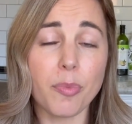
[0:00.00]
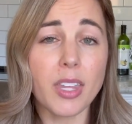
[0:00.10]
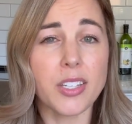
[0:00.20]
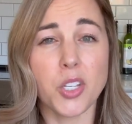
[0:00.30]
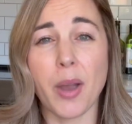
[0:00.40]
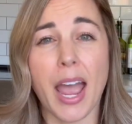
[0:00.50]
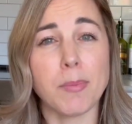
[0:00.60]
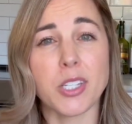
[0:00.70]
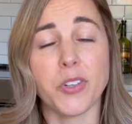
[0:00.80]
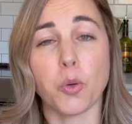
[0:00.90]
So
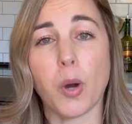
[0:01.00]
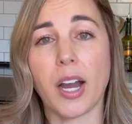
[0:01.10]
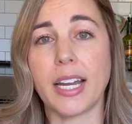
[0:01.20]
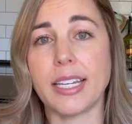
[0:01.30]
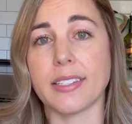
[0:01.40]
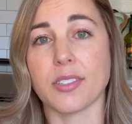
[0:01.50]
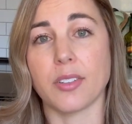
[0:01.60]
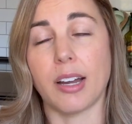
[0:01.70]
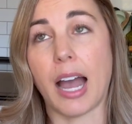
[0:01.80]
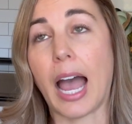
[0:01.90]
atmosphere-wise,
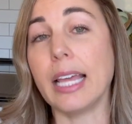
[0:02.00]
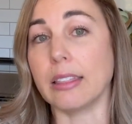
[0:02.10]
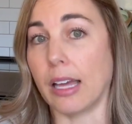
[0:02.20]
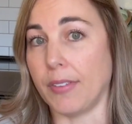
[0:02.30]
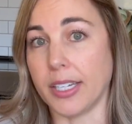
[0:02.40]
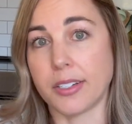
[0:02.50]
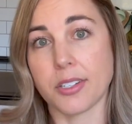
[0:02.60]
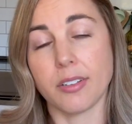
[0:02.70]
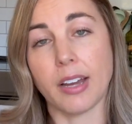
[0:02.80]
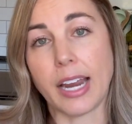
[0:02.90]
I love it.
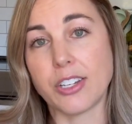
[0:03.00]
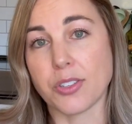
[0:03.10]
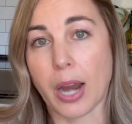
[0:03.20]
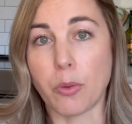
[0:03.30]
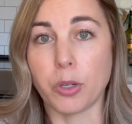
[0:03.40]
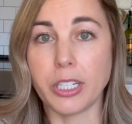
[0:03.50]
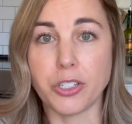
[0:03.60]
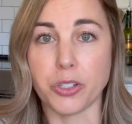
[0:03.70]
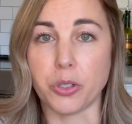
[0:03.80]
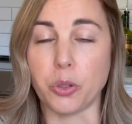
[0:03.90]
I really
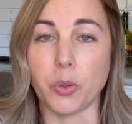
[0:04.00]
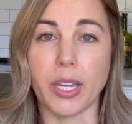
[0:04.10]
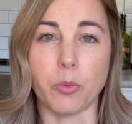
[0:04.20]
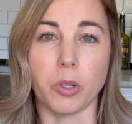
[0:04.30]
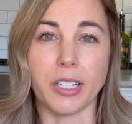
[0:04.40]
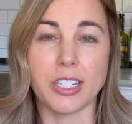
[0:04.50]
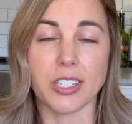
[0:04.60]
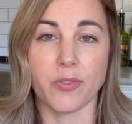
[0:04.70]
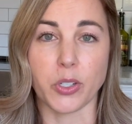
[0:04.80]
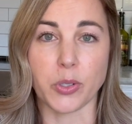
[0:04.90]
do. It really
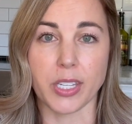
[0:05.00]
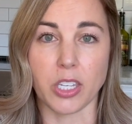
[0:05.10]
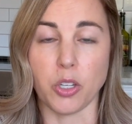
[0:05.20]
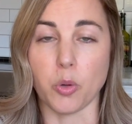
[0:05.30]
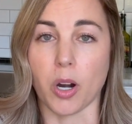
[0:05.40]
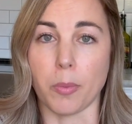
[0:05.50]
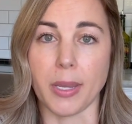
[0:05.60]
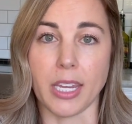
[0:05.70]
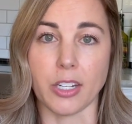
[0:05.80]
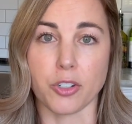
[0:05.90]
just feels like you are
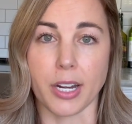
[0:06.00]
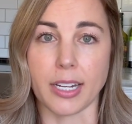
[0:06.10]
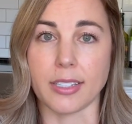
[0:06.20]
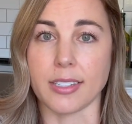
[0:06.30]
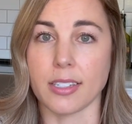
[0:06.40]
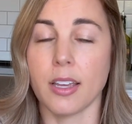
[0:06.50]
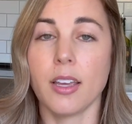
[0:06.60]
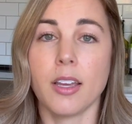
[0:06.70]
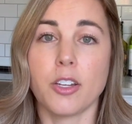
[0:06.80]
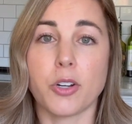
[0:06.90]
being
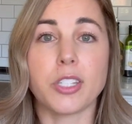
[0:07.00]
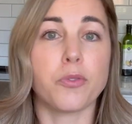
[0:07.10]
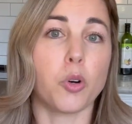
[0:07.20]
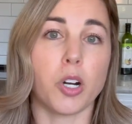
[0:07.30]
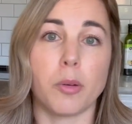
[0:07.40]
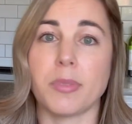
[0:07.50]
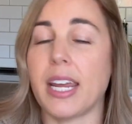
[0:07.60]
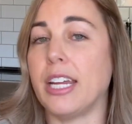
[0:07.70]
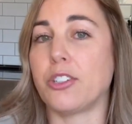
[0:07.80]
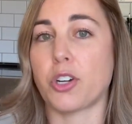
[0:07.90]
transformed
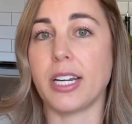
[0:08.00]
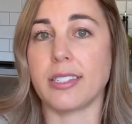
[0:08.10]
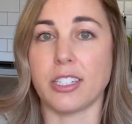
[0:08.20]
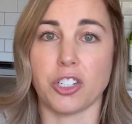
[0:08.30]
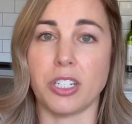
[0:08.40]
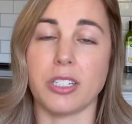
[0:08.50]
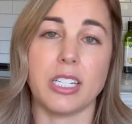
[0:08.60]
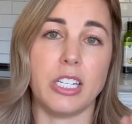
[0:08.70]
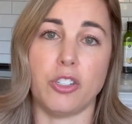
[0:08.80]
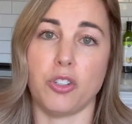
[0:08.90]
and transitioned
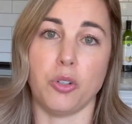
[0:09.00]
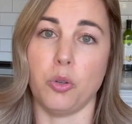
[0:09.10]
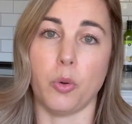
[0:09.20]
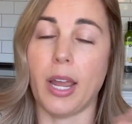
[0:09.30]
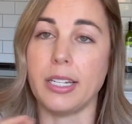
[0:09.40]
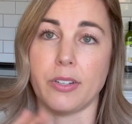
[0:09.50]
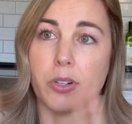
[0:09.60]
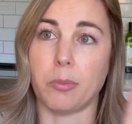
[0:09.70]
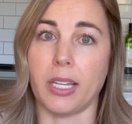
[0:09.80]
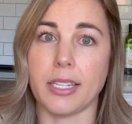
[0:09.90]
into a
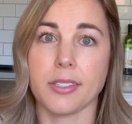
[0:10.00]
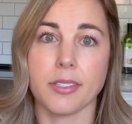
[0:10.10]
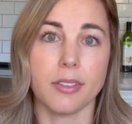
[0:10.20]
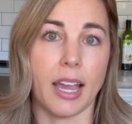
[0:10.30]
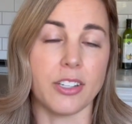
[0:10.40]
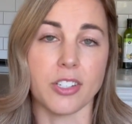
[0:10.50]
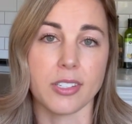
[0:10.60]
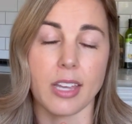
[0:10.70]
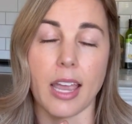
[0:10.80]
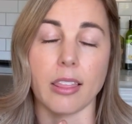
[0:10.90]
different place.
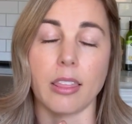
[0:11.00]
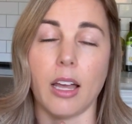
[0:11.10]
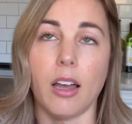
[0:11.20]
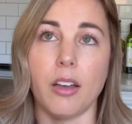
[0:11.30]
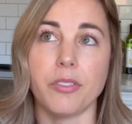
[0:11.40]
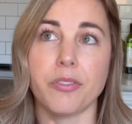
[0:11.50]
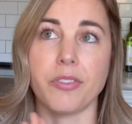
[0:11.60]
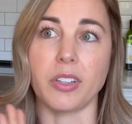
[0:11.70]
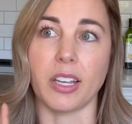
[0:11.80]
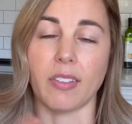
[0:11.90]
I love
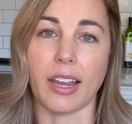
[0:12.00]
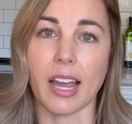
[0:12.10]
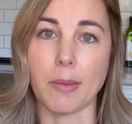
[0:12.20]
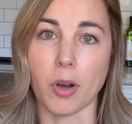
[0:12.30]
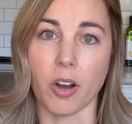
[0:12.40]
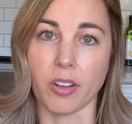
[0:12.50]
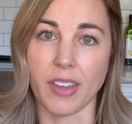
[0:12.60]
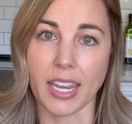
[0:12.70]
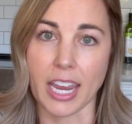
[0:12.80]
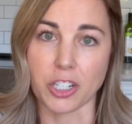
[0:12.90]
feeling like I'm on a
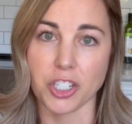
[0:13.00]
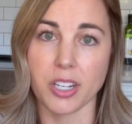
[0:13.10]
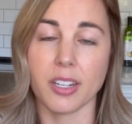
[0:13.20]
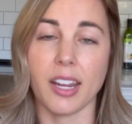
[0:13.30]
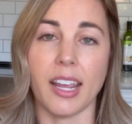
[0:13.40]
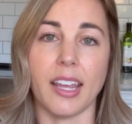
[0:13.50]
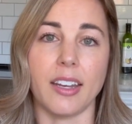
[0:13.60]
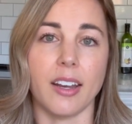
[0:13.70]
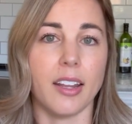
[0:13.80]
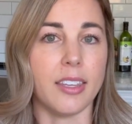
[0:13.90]
vacation.
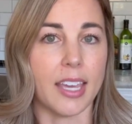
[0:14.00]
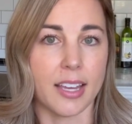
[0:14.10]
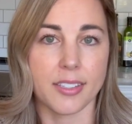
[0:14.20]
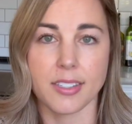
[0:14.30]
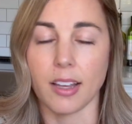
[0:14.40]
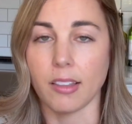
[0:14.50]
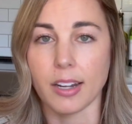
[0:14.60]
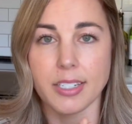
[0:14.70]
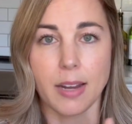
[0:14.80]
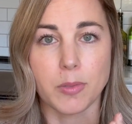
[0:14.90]
And yes, a lot
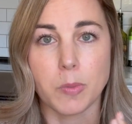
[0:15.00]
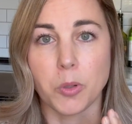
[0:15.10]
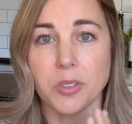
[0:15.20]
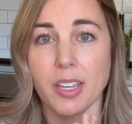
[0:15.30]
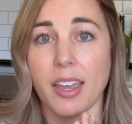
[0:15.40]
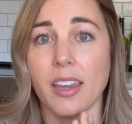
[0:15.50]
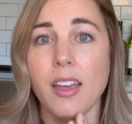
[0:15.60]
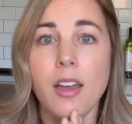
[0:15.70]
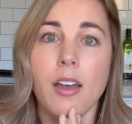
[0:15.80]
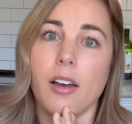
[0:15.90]
of times people say,
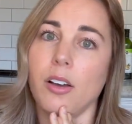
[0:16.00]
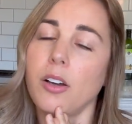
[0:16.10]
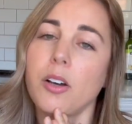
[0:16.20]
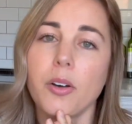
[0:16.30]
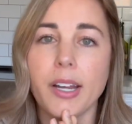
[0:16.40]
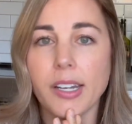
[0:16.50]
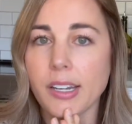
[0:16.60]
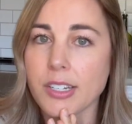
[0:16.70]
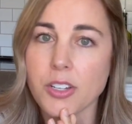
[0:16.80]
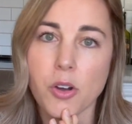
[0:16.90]
oh, I didn't
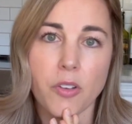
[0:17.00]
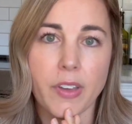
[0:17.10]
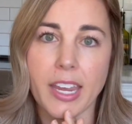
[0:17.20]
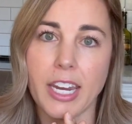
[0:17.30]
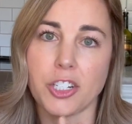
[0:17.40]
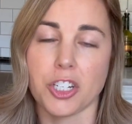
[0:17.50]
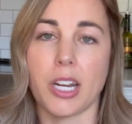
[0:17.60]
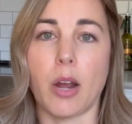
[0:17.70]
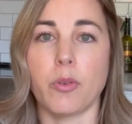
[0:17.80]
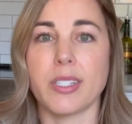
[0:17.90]
get to go on vacation.
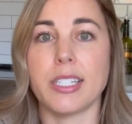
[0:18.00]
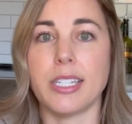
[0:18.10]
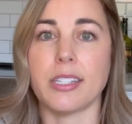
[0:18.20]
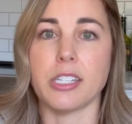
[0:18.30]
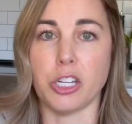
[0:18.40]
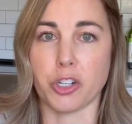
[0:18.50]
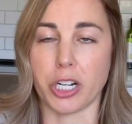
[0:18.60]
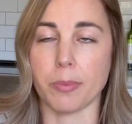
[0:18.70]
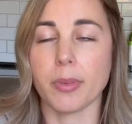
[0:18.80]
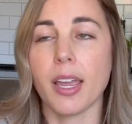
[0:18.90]
I was a Disney
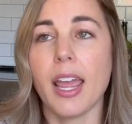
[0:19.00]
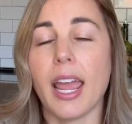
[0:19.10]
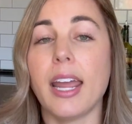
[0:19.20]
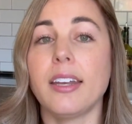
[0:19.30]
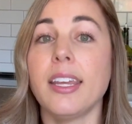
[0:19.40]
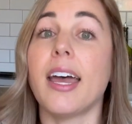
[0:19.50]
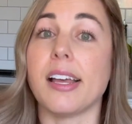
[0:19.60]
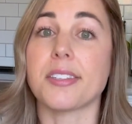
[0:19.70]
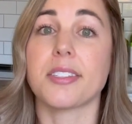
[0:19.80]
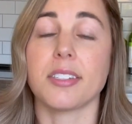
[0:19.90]
trip. And
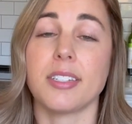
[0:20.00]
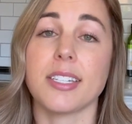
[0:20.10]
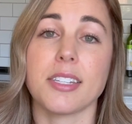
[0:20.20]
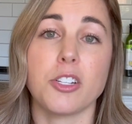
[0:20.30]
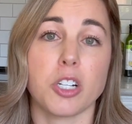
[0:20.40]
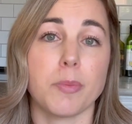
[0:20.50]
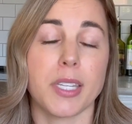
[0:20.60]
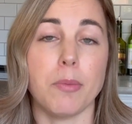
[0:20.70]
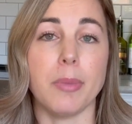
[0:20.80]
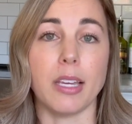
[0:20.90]
yes, Disney trips
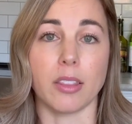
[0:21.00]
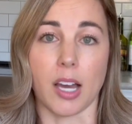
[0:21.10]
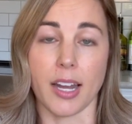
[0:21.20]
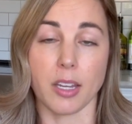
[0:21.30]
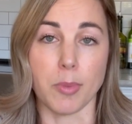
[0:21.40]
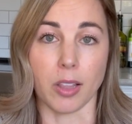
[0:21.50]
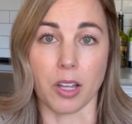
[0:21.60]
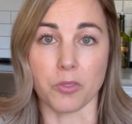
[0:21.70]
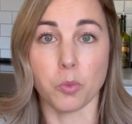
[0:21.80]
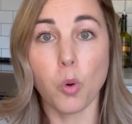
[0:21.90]
can be a lot. It can be a
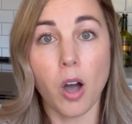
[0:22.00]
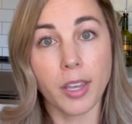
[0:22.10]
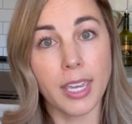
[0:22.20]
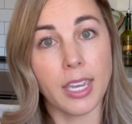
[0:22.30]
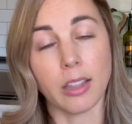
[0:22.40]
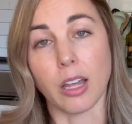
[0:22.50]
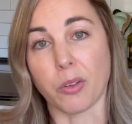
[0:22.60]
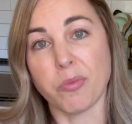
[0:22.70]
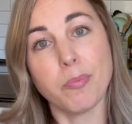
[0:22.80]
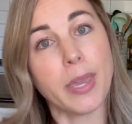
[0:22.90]
lot of walking, a lot
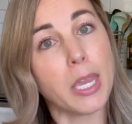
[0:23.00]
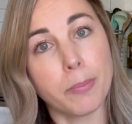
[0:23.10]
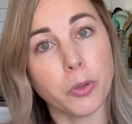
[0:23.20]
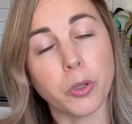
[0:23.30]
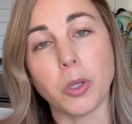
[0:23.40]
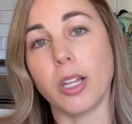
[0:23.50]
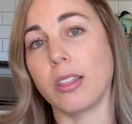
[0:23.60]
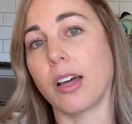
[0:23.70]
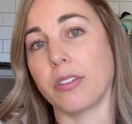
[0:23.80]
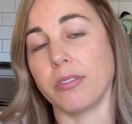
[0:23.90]
of people,
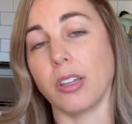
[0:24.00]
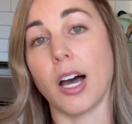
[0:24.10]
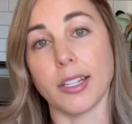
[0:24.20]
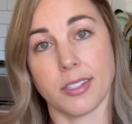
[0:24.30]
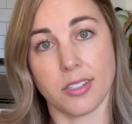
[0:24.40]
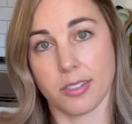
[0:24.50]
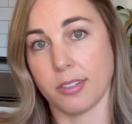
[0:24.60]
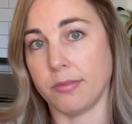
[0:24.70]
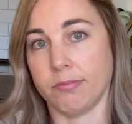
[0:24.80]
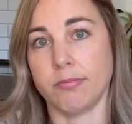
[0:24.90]
lots
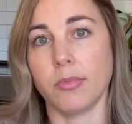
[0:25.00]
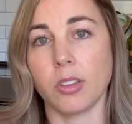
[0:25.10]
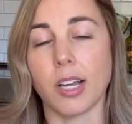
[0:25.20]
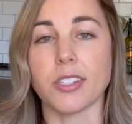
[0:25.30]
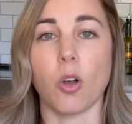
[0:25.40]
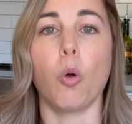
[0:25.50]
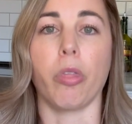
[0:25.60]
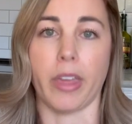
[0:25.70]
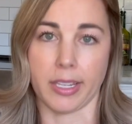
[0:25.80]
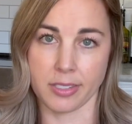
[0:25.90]
of whole
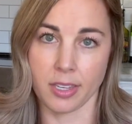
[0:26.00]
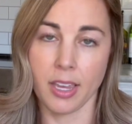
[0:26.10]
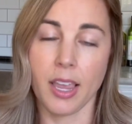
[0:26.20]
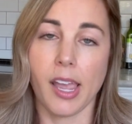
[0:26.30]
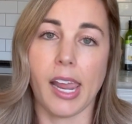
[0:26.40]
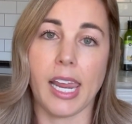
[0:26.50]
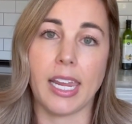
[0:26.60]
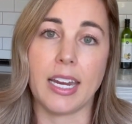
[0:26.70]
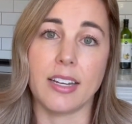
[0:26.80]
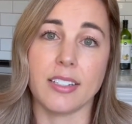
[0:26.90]
things.
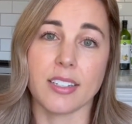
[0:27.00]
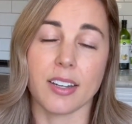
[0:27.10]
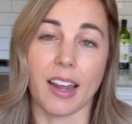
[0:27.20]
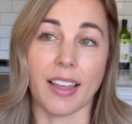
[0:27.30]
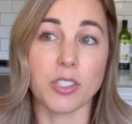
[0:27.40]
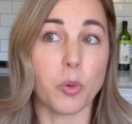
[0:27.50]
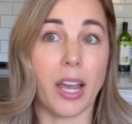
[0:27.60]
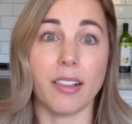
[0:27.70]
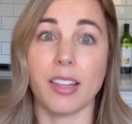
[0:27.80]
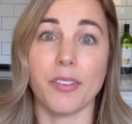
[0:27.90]
And that's
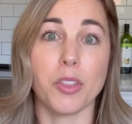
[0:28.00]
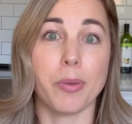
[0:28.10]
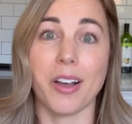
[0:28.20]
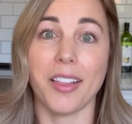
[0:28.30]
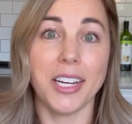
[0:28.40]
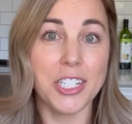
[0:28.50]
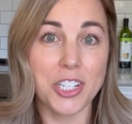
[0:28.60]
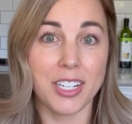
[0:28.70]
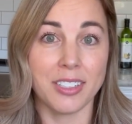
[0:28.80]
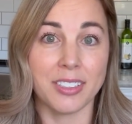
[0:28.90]
why I love the
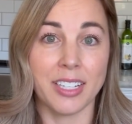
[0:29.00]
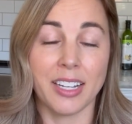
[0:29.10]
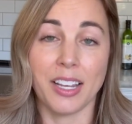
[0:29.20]
Polynesian.